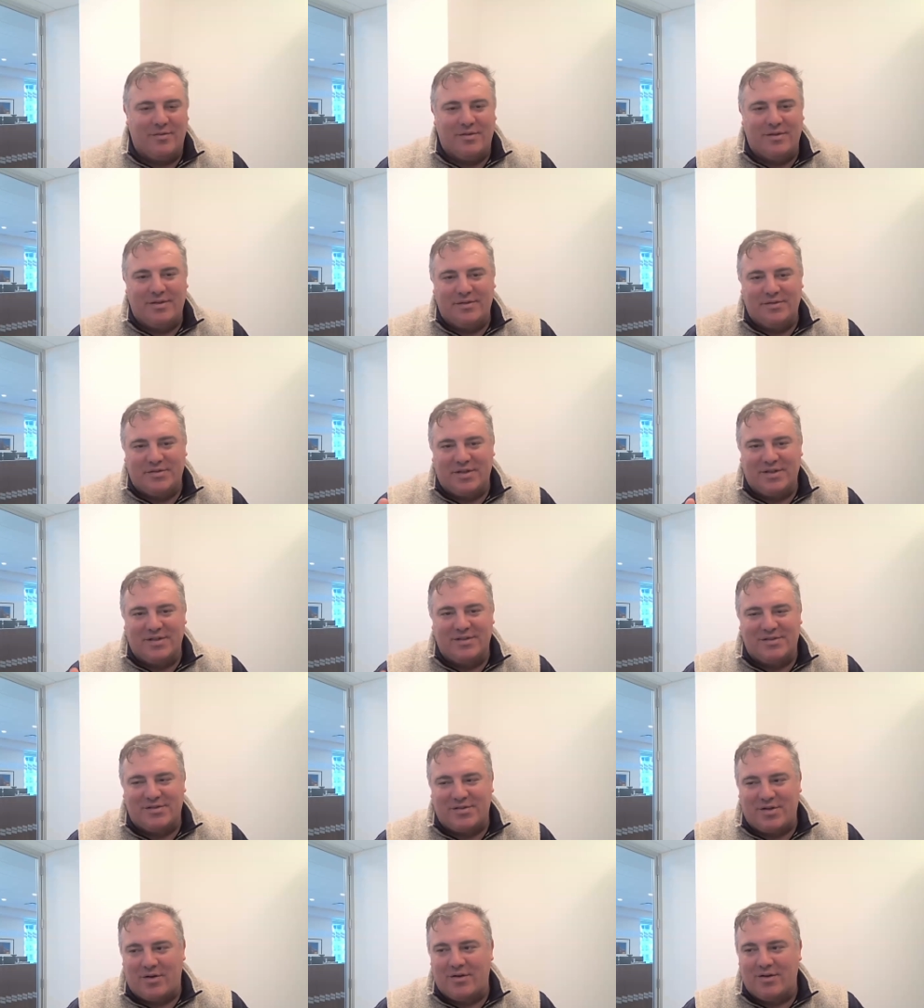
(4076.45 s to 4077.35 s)
He was going to
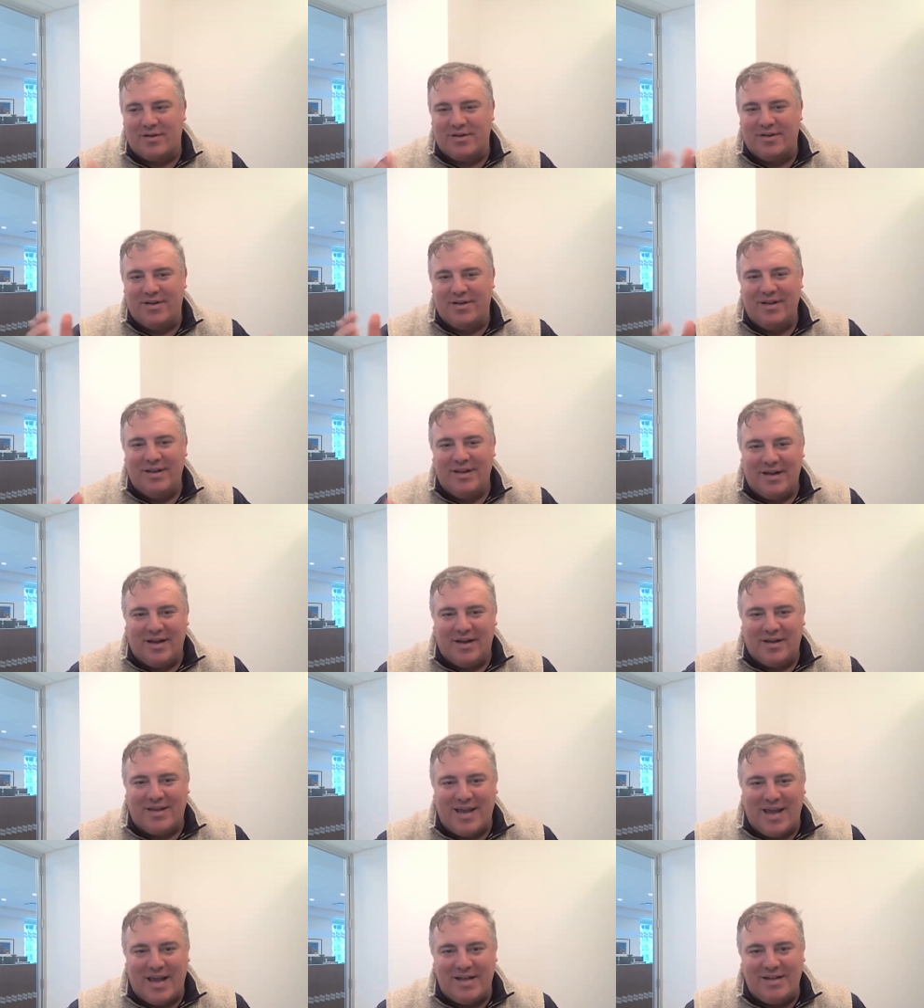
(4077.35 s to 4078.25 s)
start a
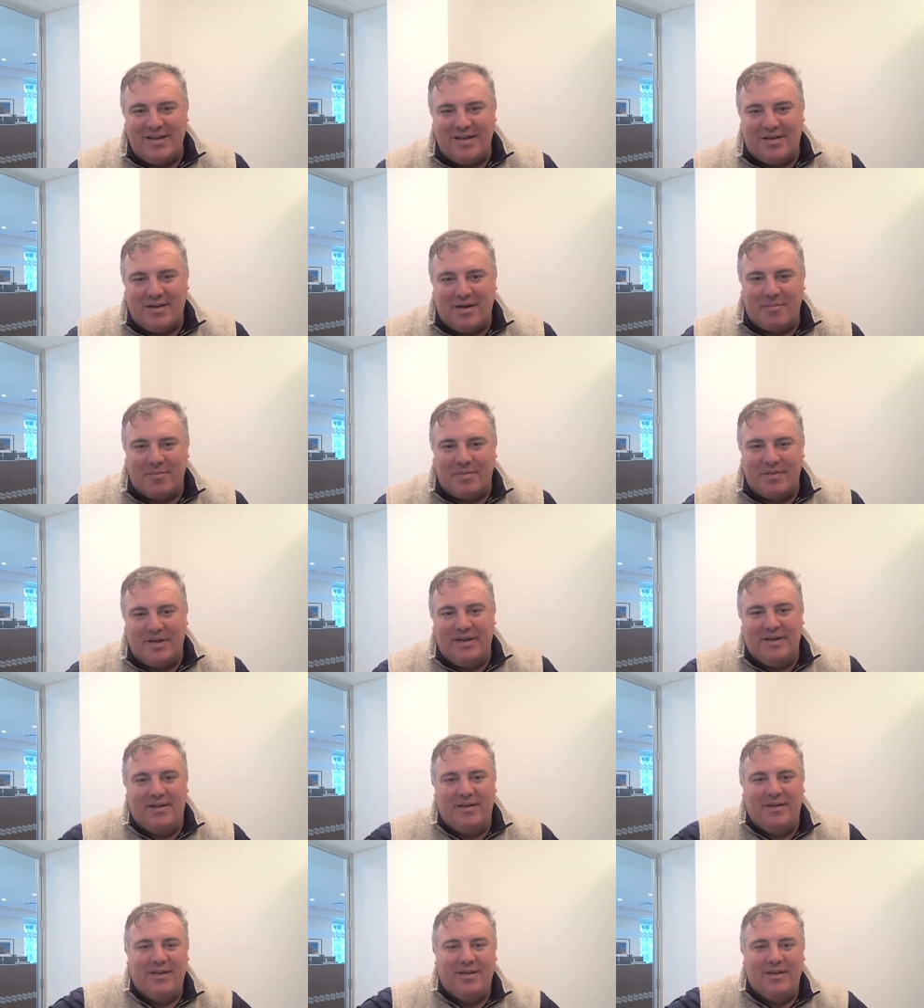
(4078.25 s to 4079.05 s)
candy company,